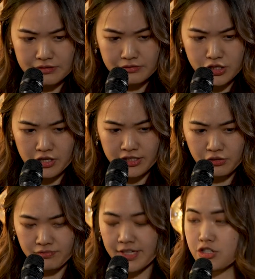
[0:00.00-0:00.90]
we're
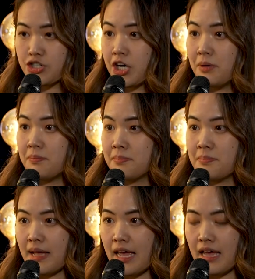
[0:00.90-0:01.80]
struggling to find a job.
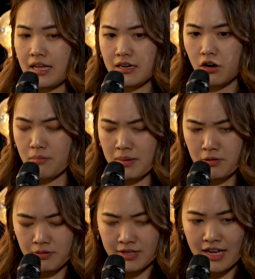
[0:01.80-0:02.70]
Or
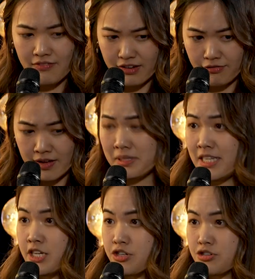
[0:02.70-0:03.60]
maybe we even have
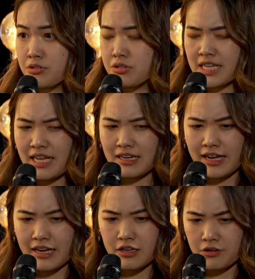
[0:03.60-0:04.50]
family issues and
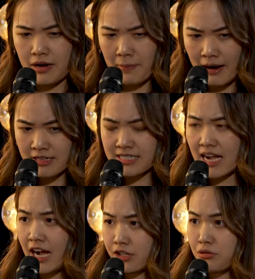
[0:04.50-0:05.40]
our parents
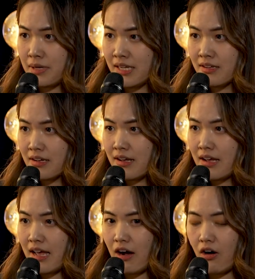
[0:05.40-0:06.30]
are arguing.
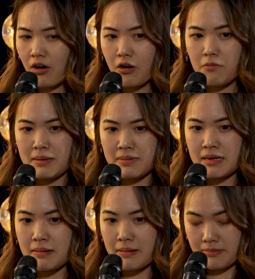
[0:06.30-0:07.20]
Or
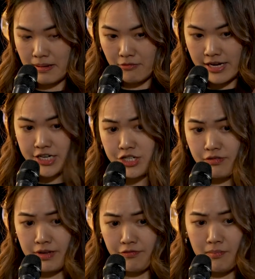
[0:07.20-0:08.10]
maybe my
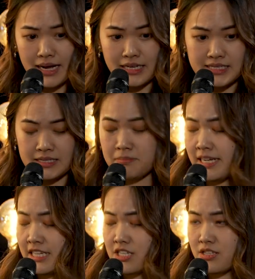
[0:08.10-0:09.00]
relationship with my
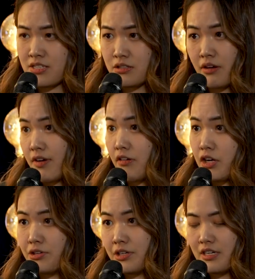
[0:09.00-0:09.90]
sibling is not
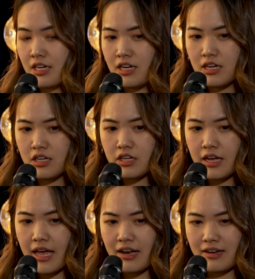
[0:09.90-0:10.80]
very good.
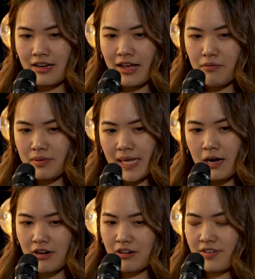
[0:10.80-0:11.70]
And when we
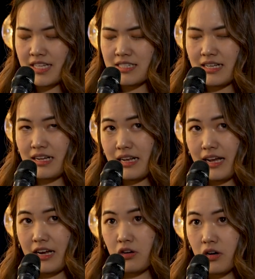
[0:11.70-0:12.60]
tell our friends,
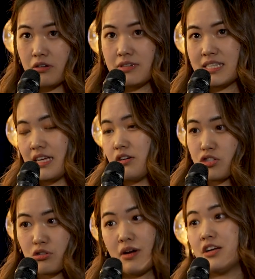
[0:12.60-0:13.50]
God always says
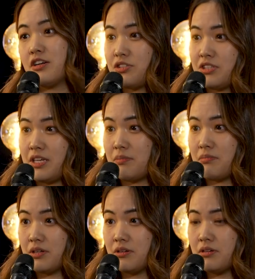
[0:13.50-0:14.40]
surrender it to Him,